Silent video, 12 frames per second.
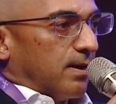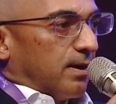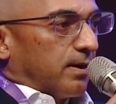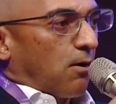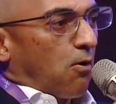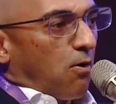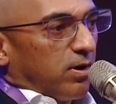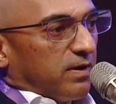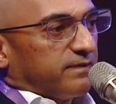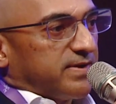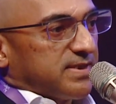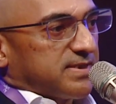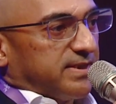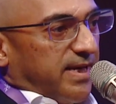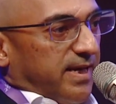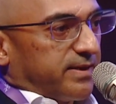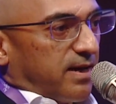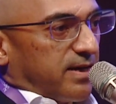Now, all of this
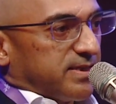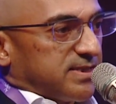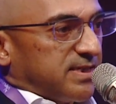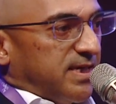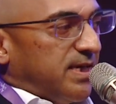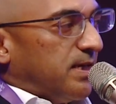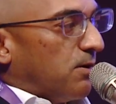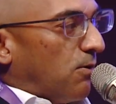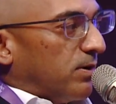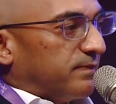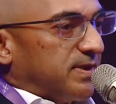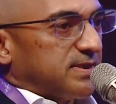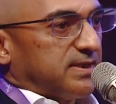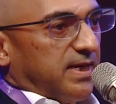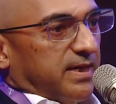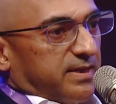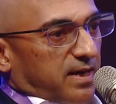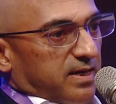data is key. All of this
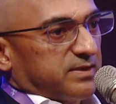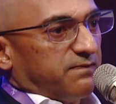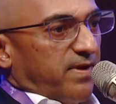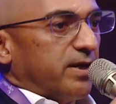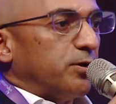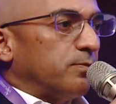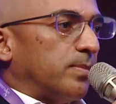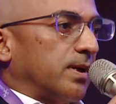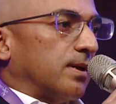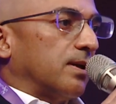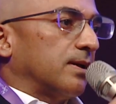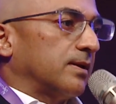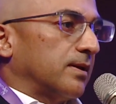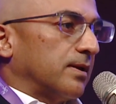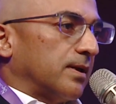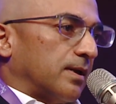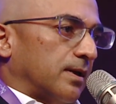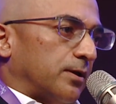data is valuable.
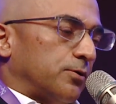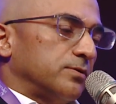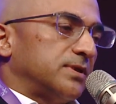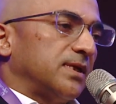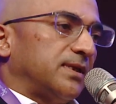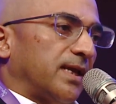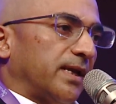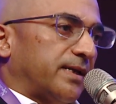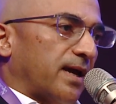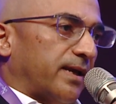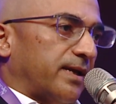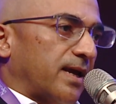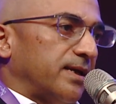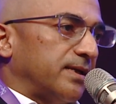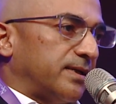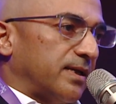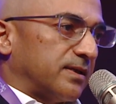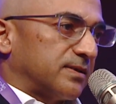Using data
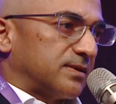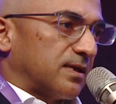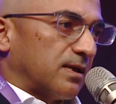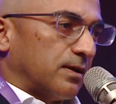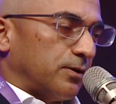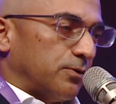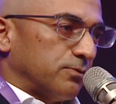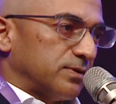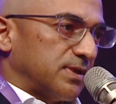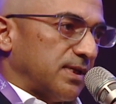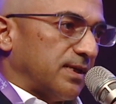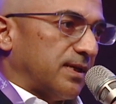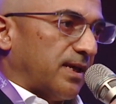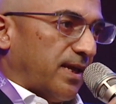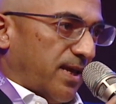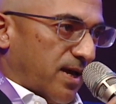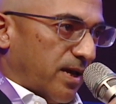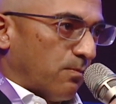analytics, using
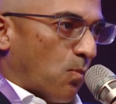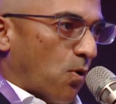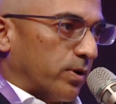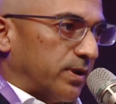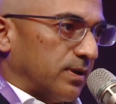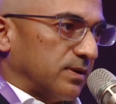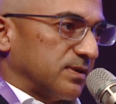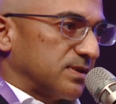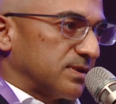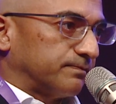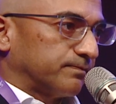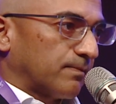AI models,